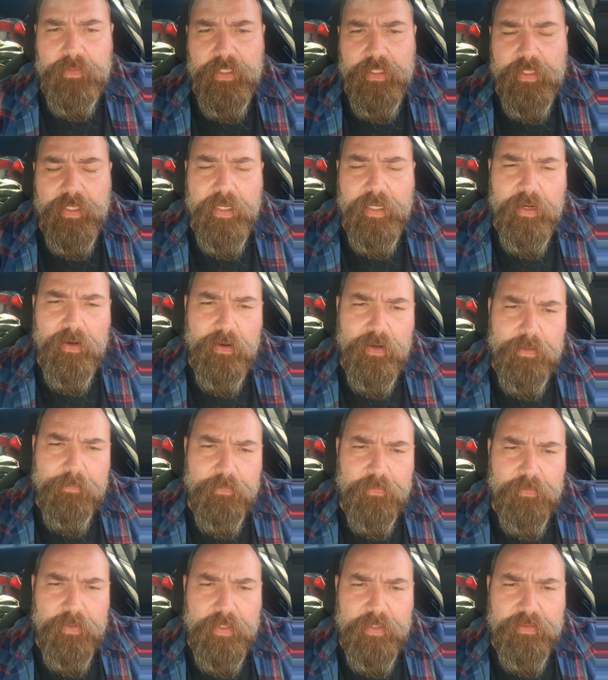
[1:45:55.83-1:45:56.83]
Take care,
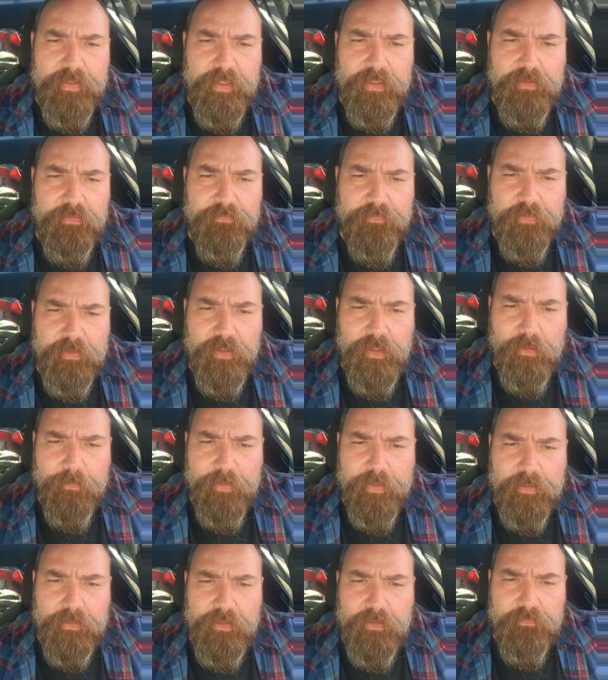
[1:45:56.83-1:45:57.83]
Anne Marie. Thank you for
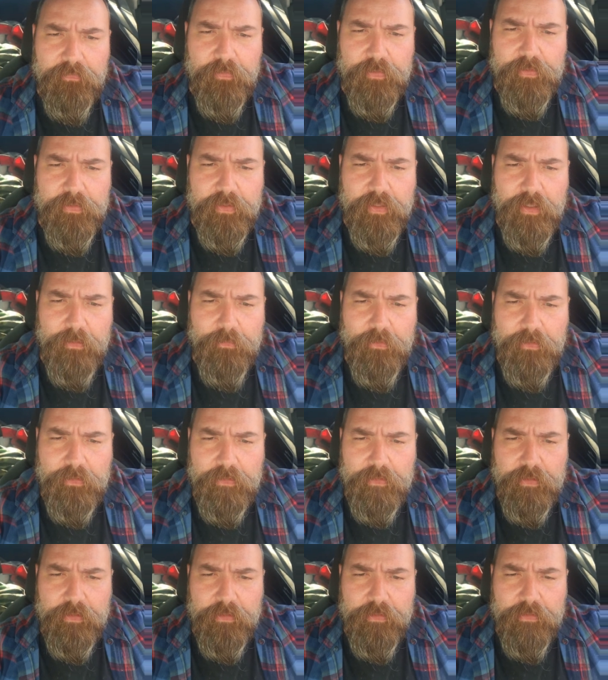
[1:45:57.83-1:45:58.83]
coming. Love when you come.
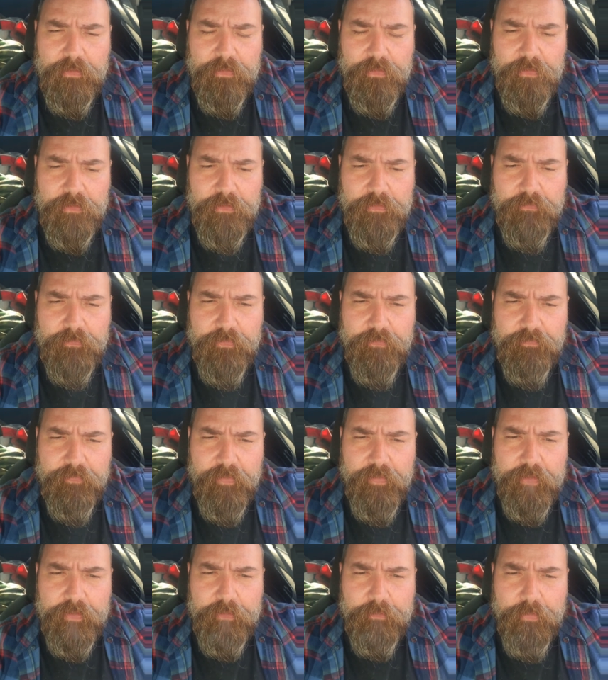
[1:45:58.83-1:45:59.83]
You're a
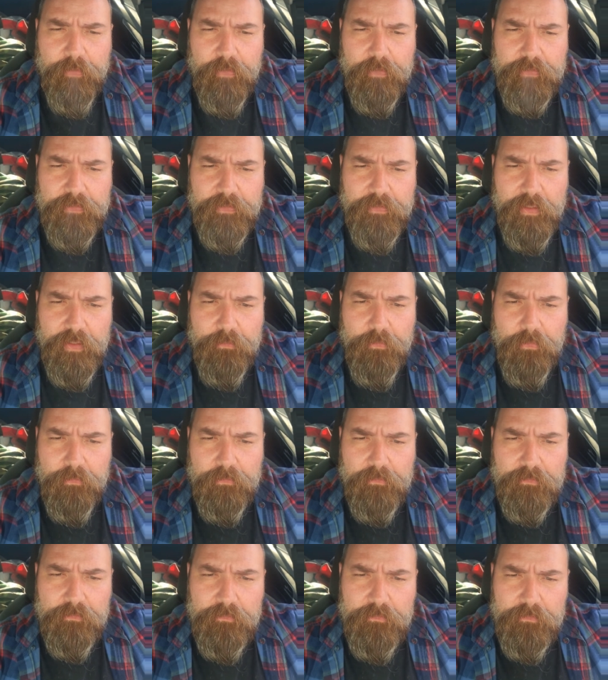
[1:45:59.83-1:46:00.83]
very good person,
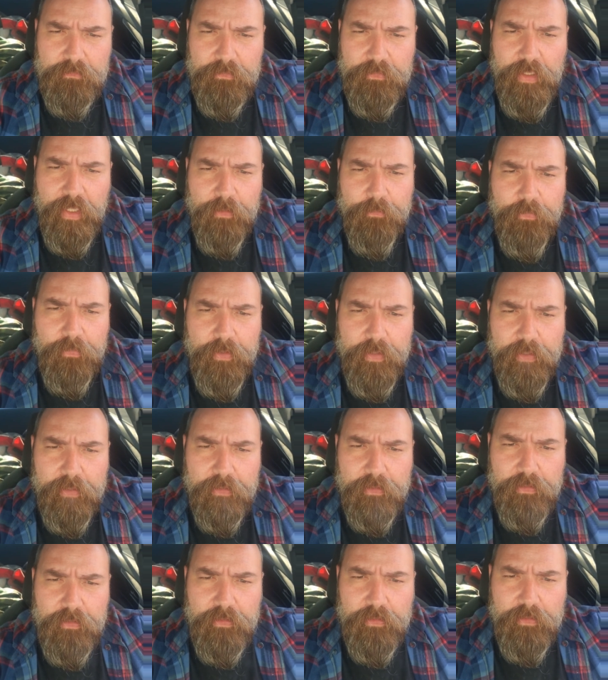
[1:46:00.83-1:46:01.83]
Anne Marie.
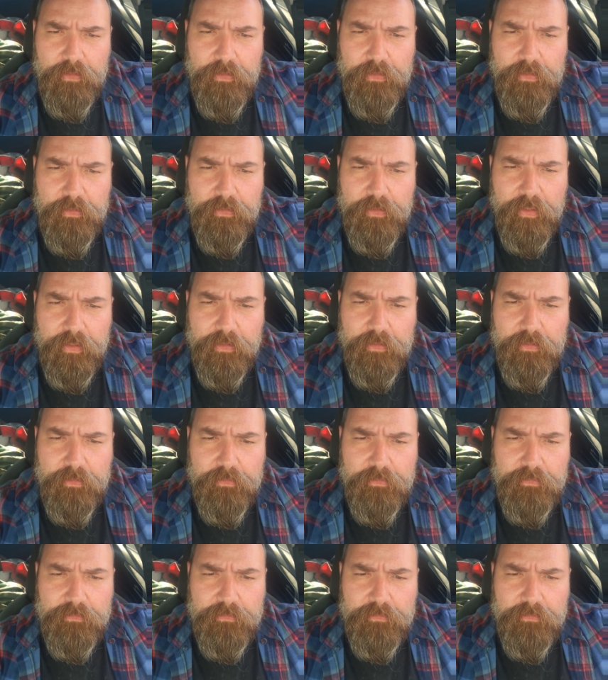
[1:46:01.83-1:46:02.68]
Thank you.